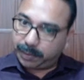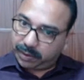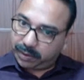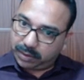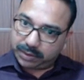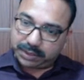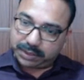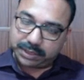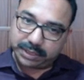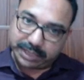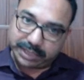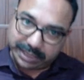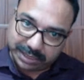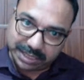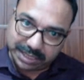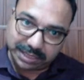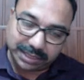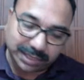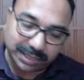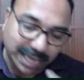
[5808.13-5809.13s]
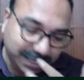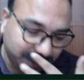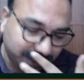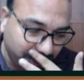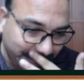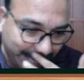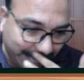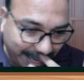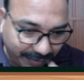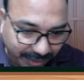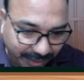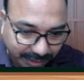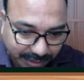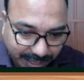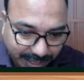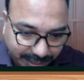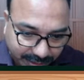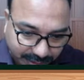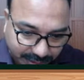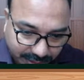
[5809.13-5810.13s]
because TCS is actually
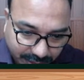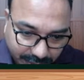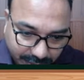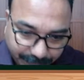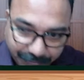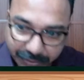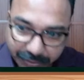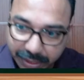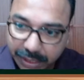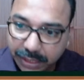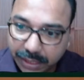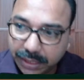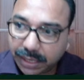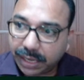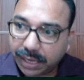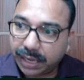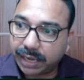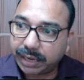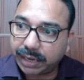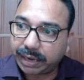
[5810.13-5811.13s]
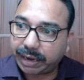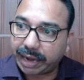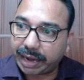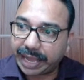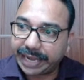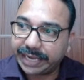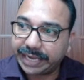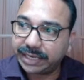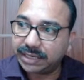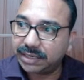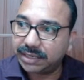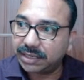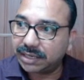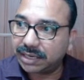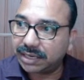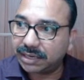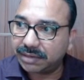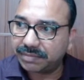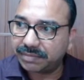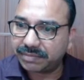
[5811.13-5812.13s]
having that client
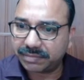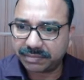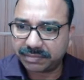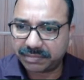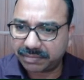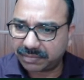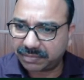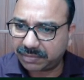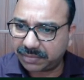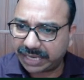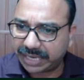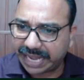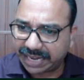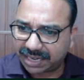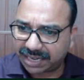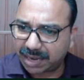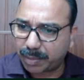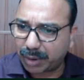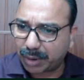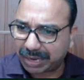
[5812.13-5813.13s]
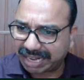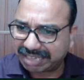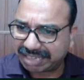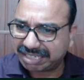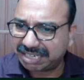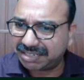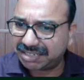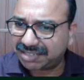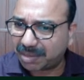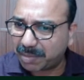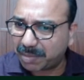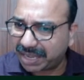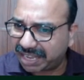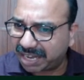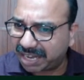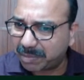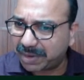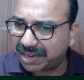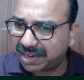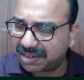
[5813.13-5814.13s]
data protection, some
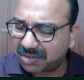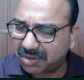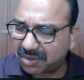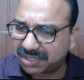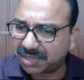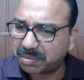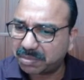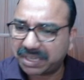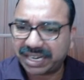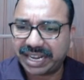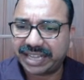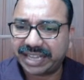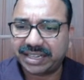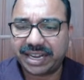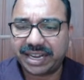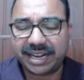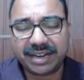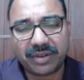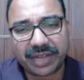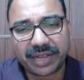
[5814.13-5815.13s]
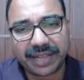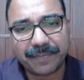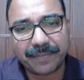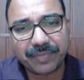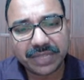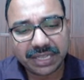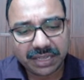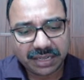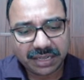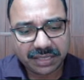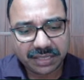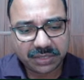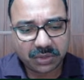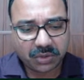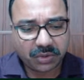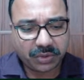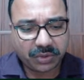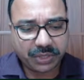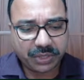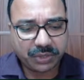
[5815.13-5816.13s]
agreement or something like that. Okay,
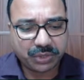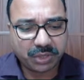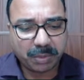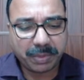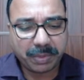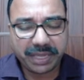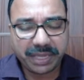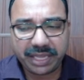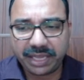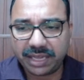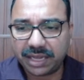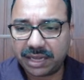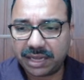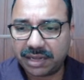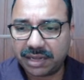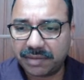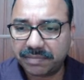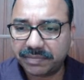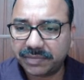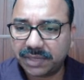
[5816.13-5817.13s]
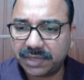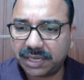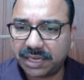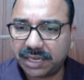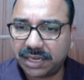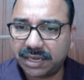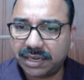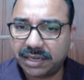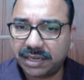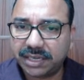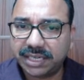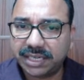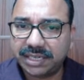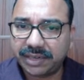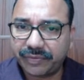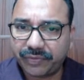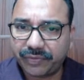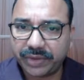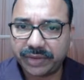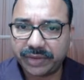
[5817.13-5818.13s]
so you should be
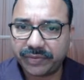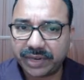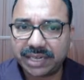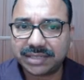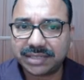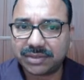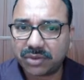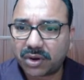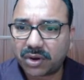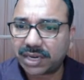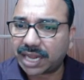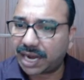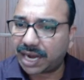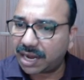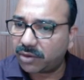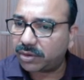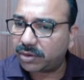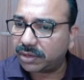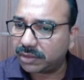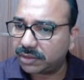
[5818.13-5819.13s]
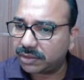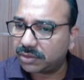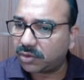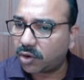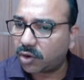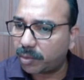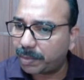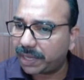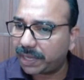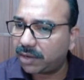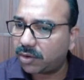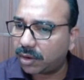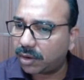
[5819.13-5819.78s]
if it is not allowed to copy